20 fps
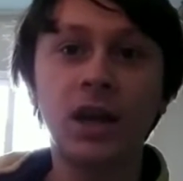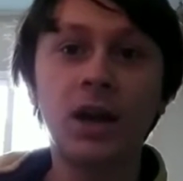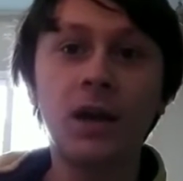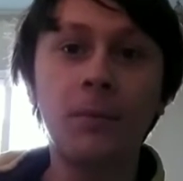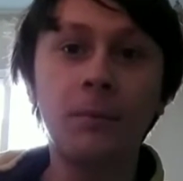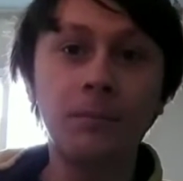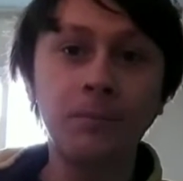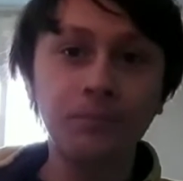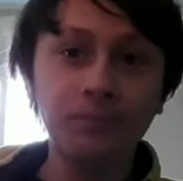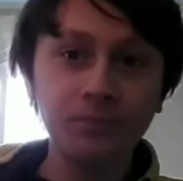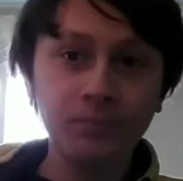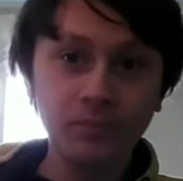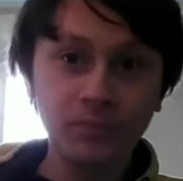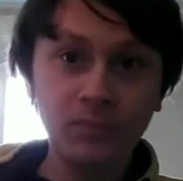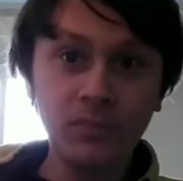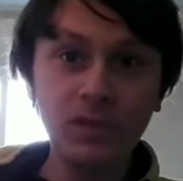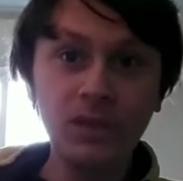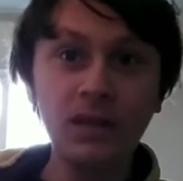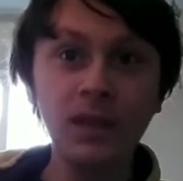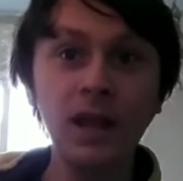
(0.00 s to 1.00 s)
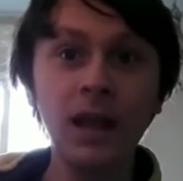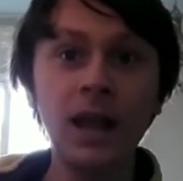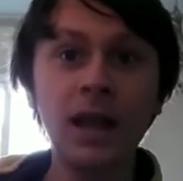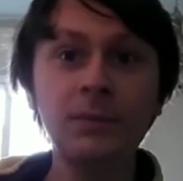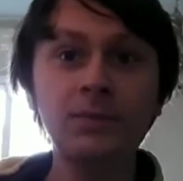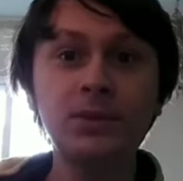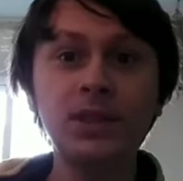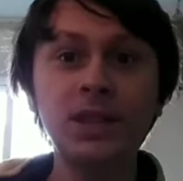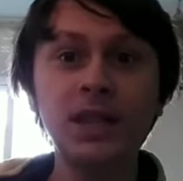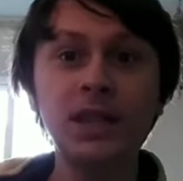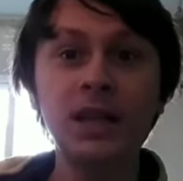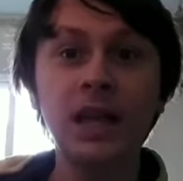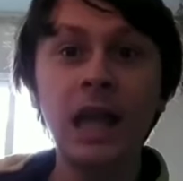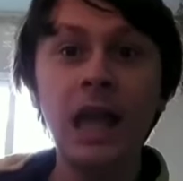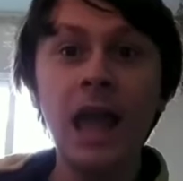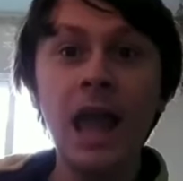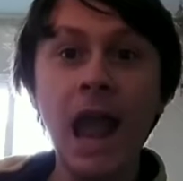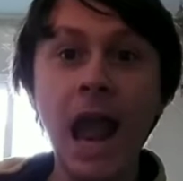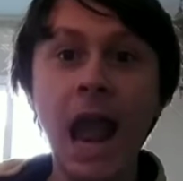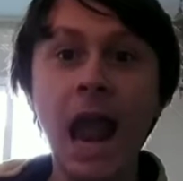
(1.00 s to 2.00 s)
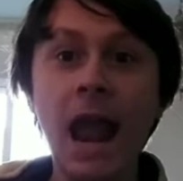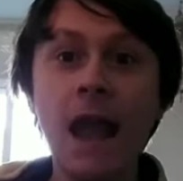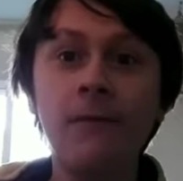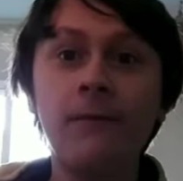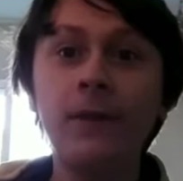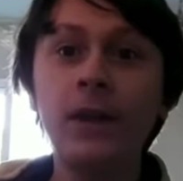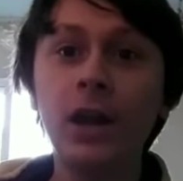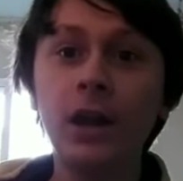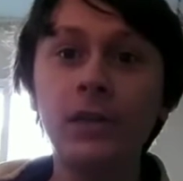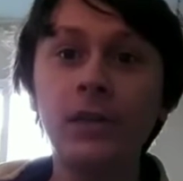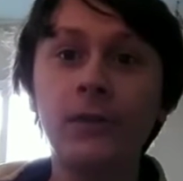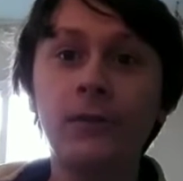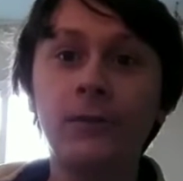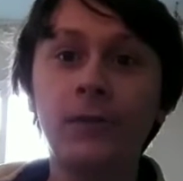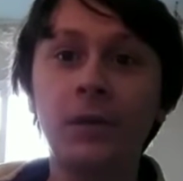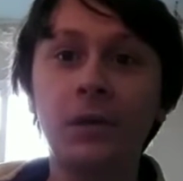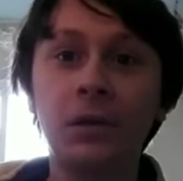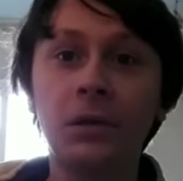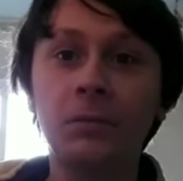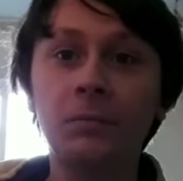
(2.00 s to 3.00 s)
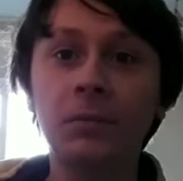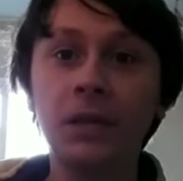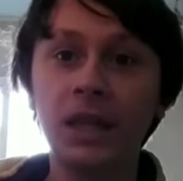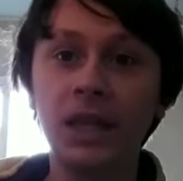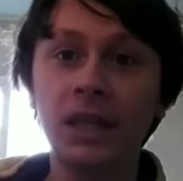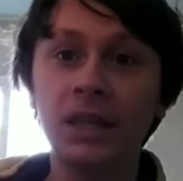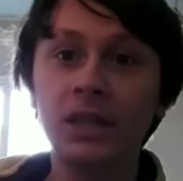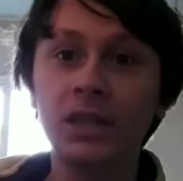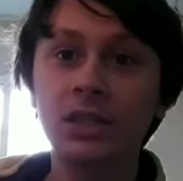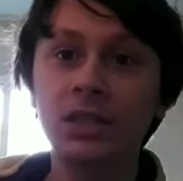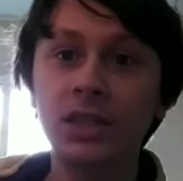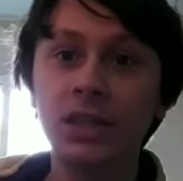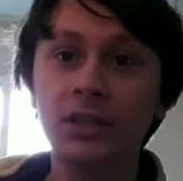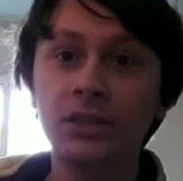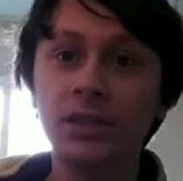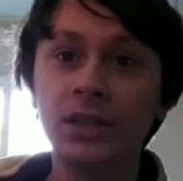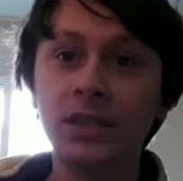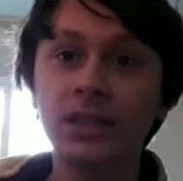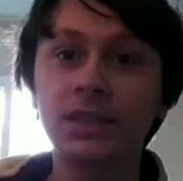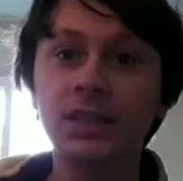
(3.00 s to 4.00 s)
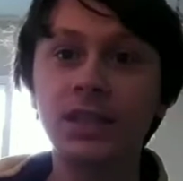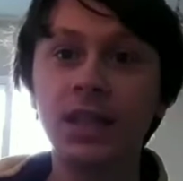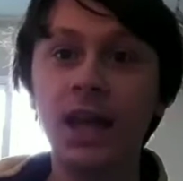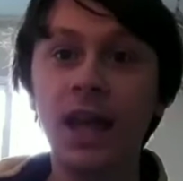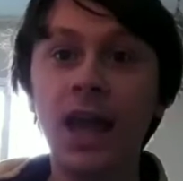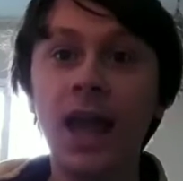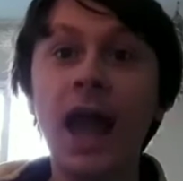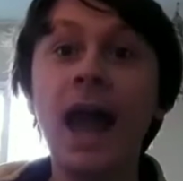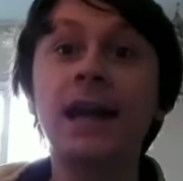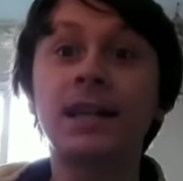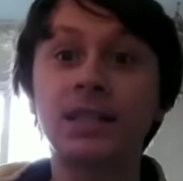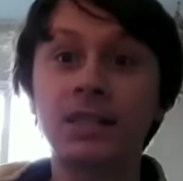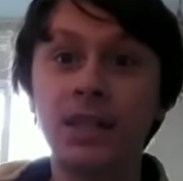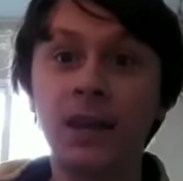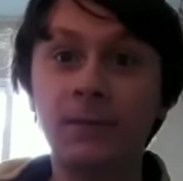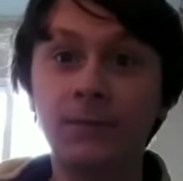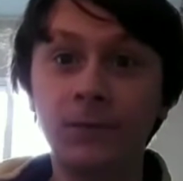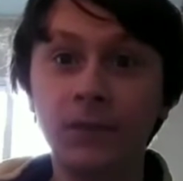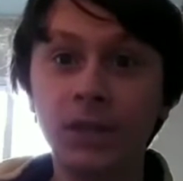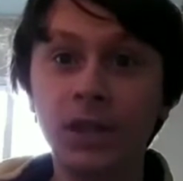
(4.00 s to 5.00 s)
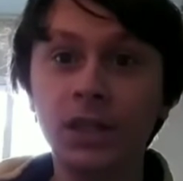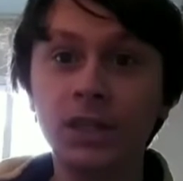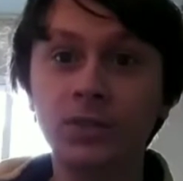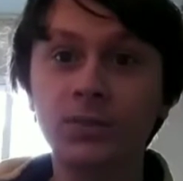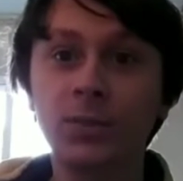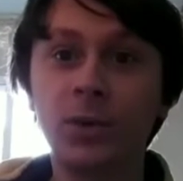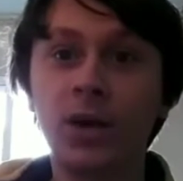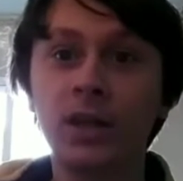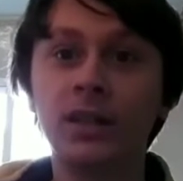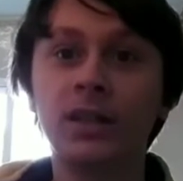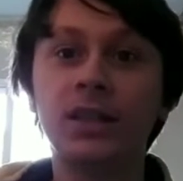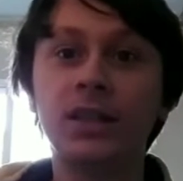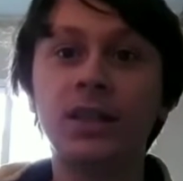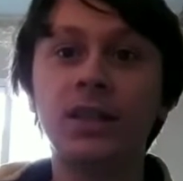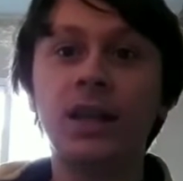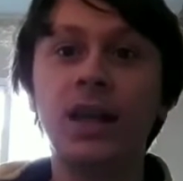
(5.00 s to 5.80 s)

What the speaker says: I've seen every other film in the series except for this one.